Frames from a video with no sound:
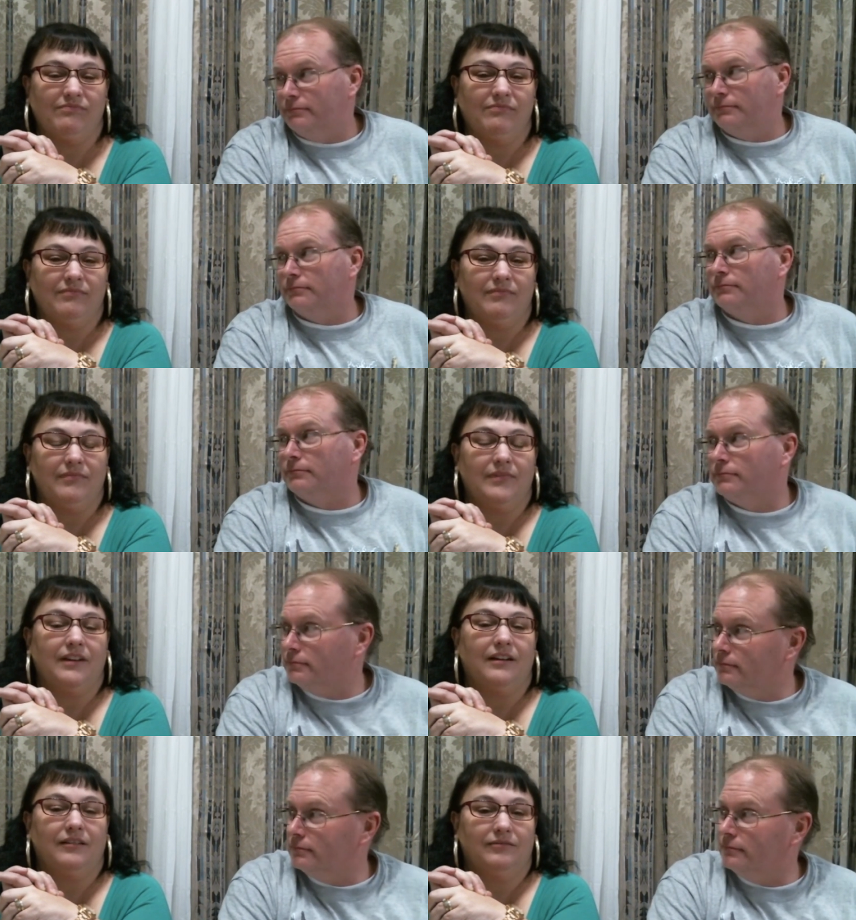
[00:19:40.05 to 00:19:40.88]

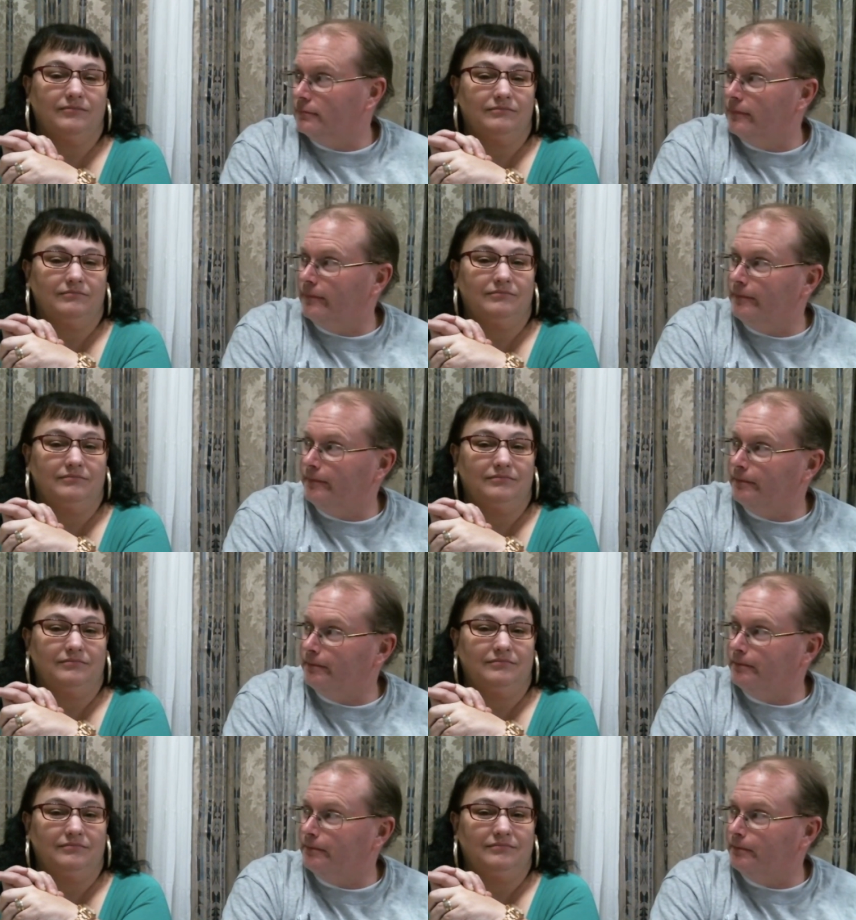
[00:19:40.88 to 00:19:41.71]

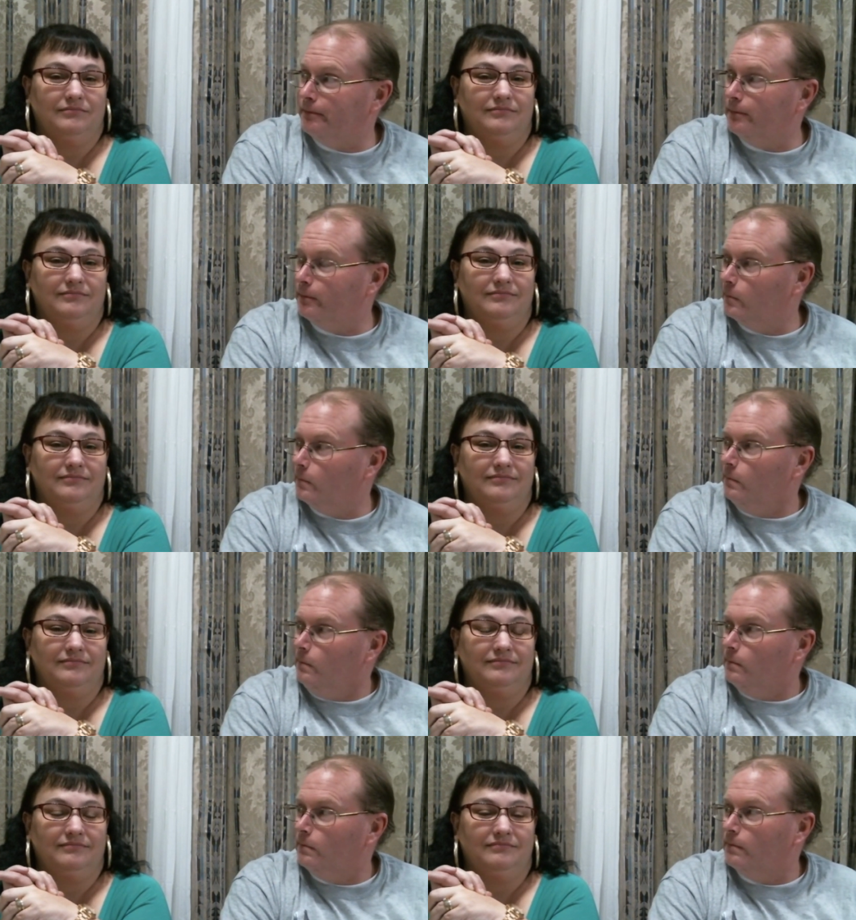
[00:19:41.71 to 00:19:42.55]
[no speech]